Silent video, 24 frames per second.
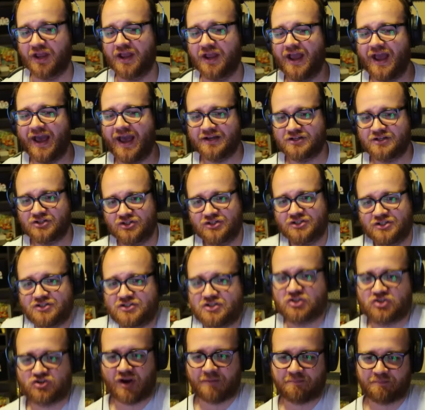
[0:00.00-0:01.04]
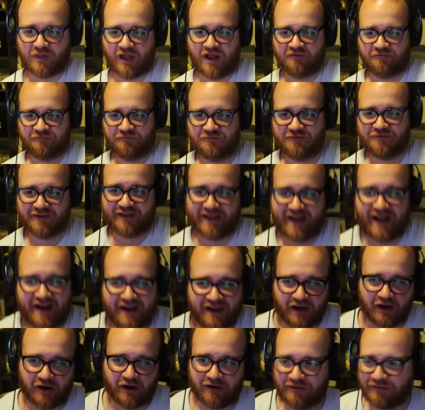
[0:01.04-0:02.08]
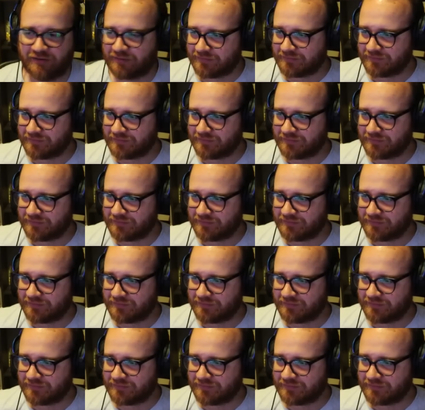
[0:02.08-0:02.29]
Actually, just a straight bluff. Get out of here.